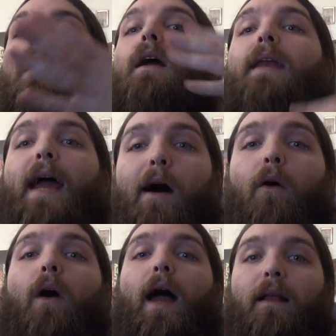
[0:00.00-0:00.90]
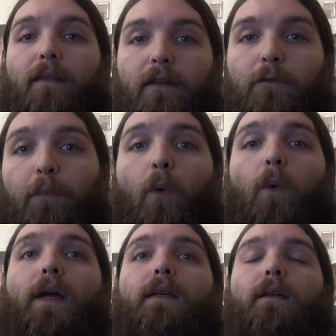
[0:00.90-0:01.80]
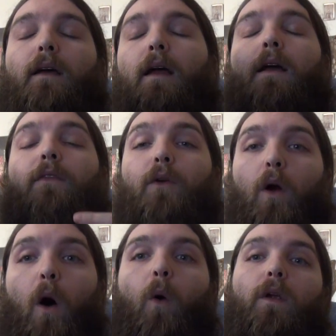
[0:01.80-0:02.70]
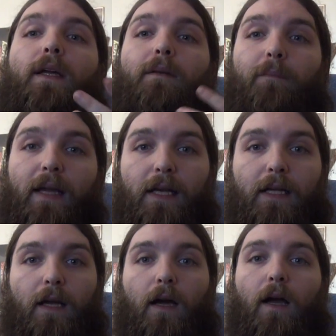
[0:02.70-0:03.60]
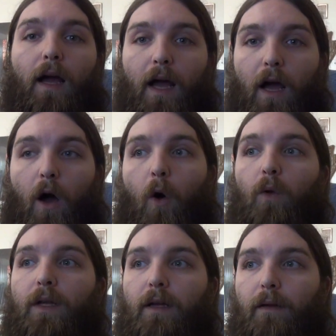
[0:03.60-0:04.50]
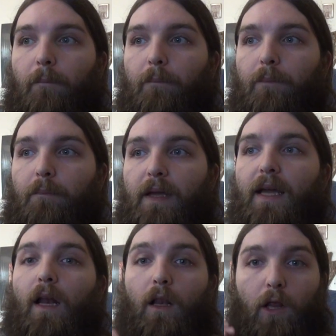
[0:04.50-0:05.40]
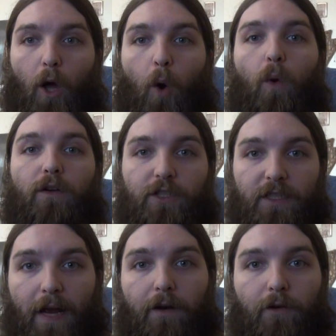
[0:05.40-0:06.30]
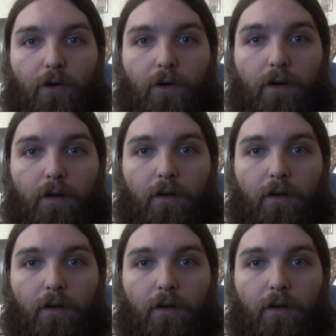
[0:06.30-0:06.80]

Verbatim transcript: Now, at this point, they're holding me, holding me at a lower standard